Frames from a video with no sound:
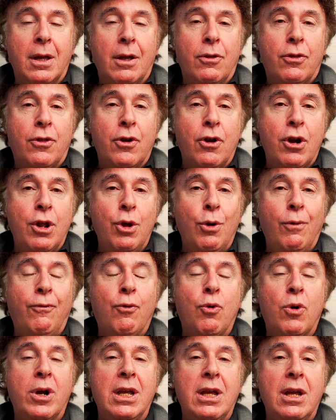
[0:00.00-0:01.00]
30 or
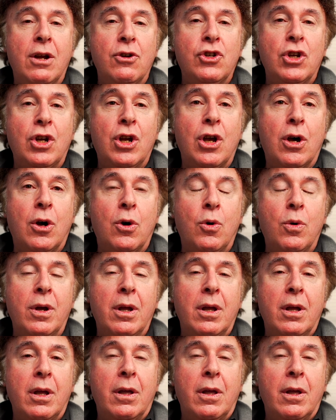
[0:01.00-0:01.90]
40 years ago,